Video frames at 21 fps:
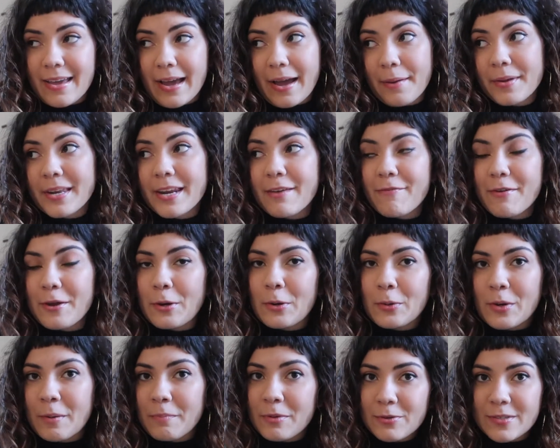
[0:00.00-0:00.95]
I mean, if you
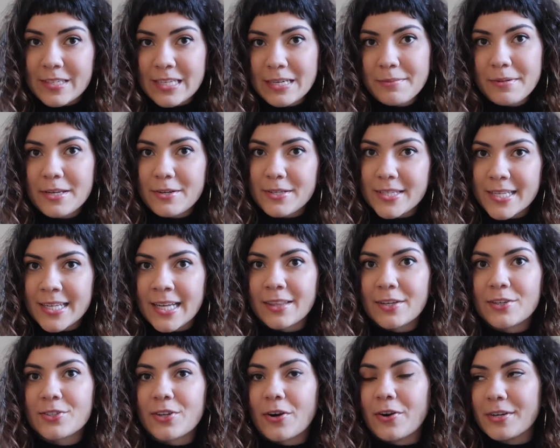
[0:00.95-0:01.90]
go to a museum and you see that
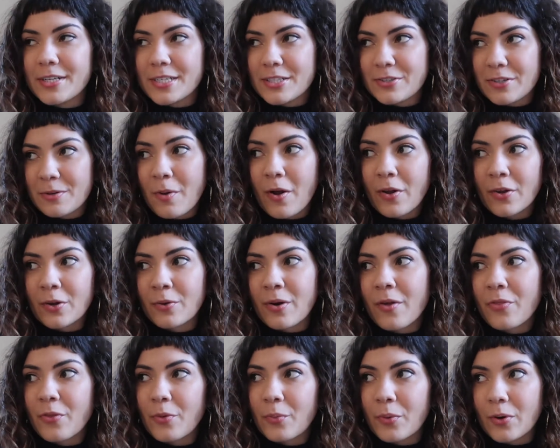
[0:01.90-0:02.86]
there's artists from all
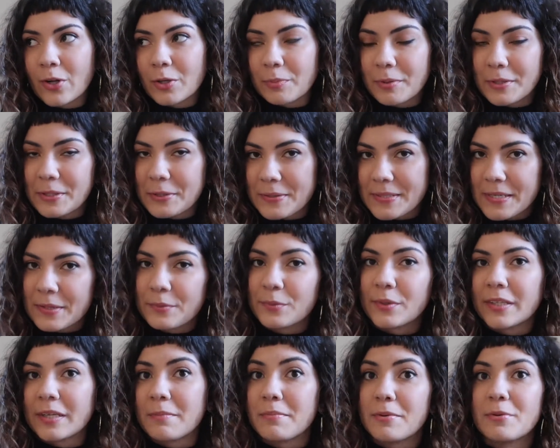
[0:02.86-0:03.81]
around the world producing
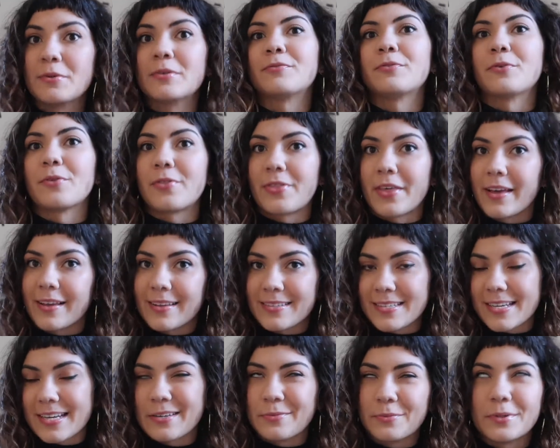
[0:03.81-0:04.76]
really beautiful things,
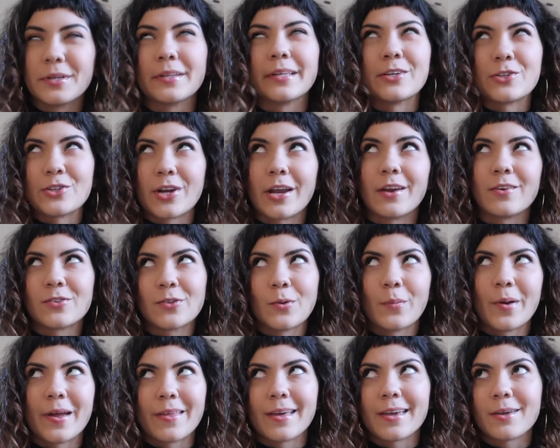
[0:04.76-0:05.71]
it can really change the
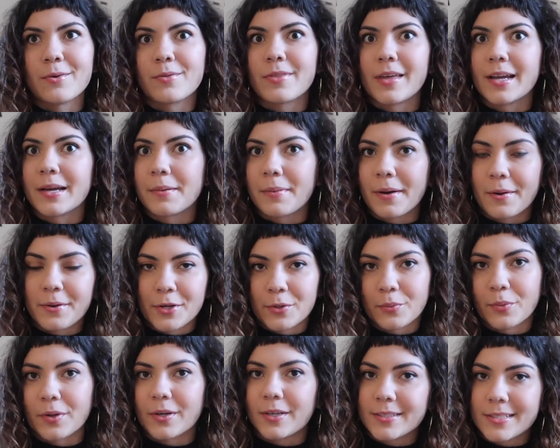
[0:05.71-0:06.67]
way that you think about your
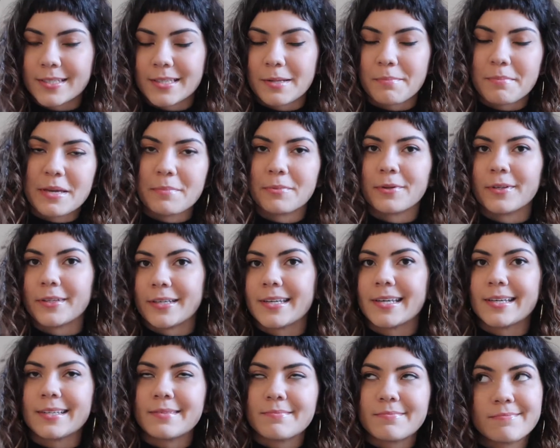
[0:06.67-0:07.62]
world and the people in
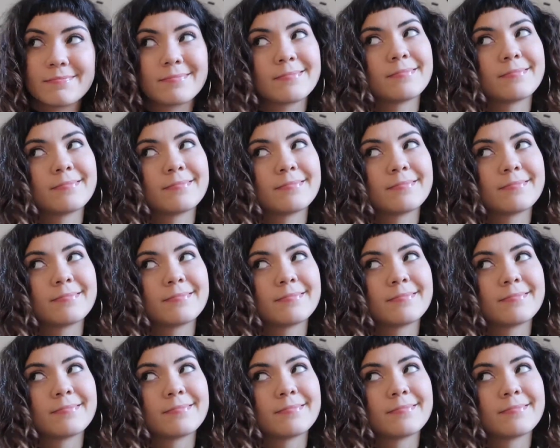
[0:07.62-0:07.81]
it.